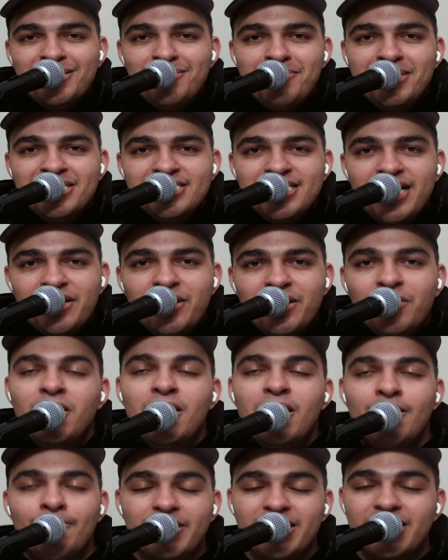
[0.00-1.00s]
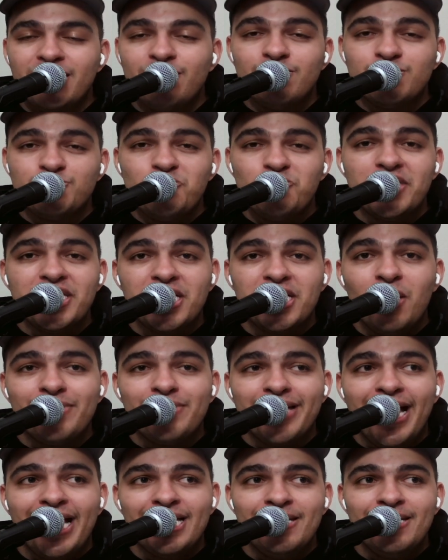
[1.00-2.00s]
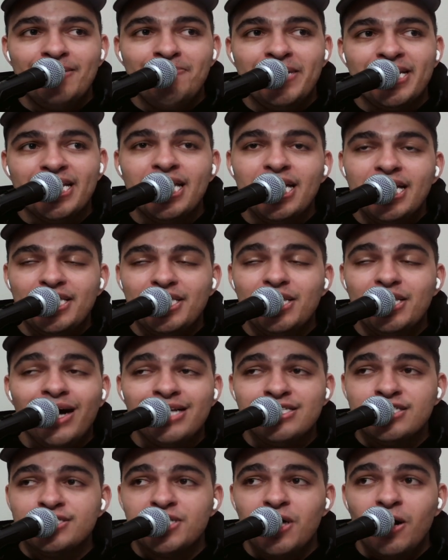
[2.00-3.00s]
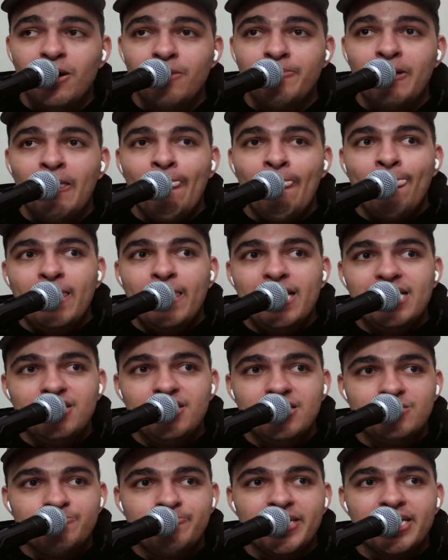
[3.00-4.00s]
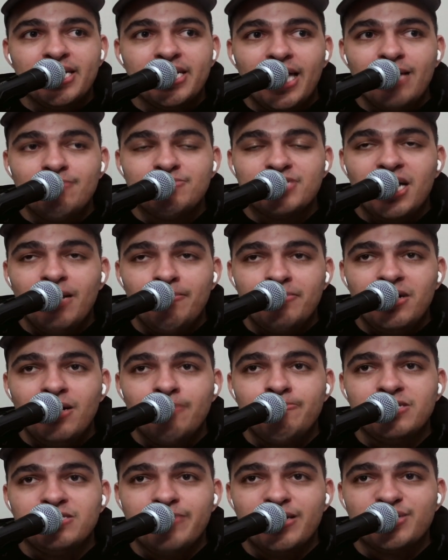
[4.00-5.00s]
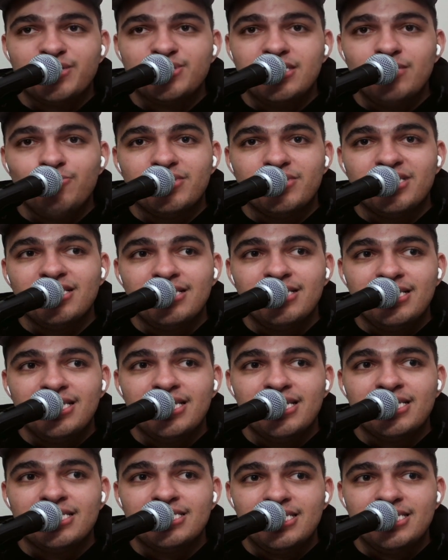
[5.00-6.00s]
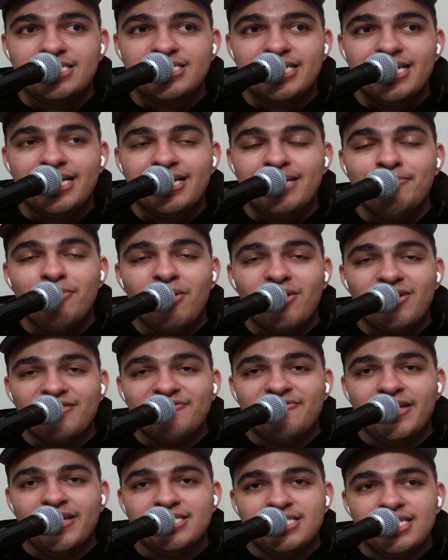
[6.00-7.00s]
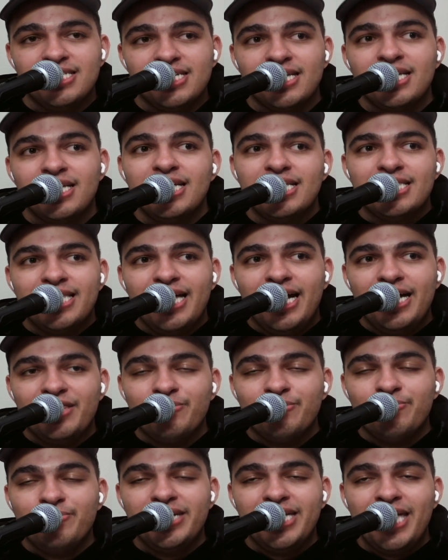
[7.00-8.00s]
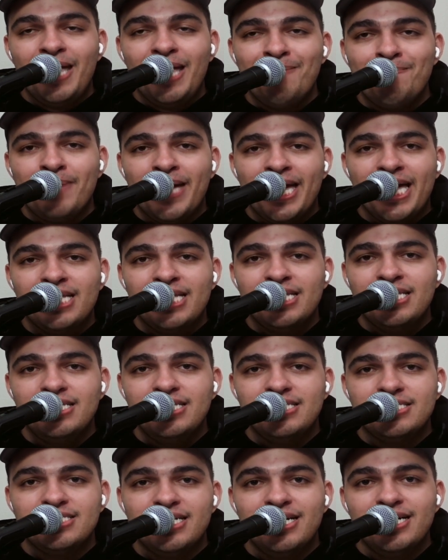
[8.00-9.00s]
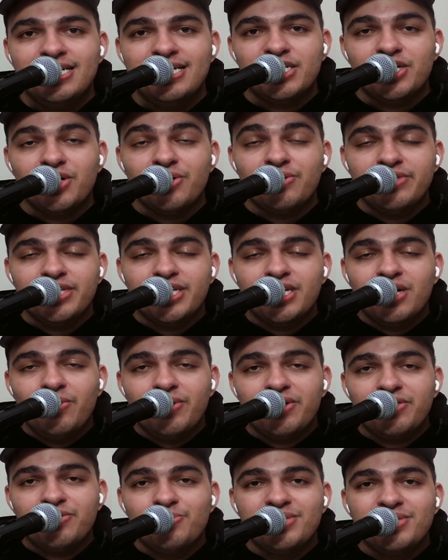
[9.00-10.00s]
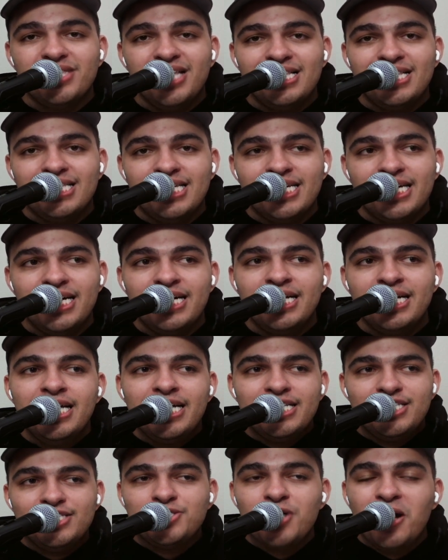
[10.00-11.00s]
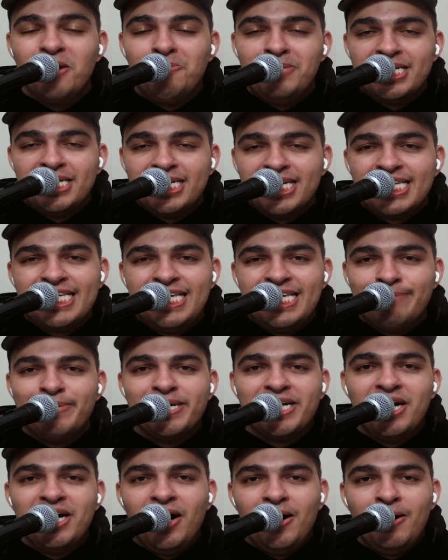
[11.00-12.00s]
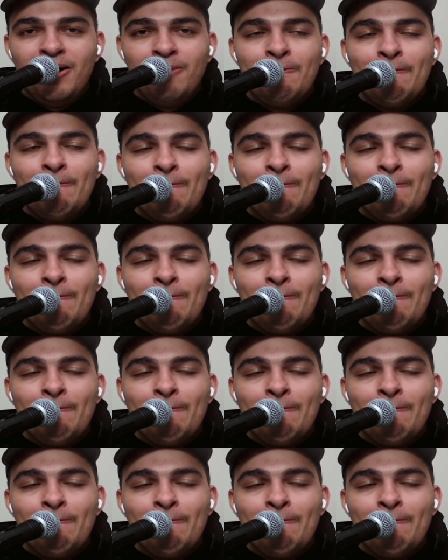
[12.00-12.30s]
Manzano, but he was really going at him. And you know, I just hope in these big games coming up, and especially with the league season and him already facing that three-game ban he's uh, currently going through in La Liga, just hope he can keep it calm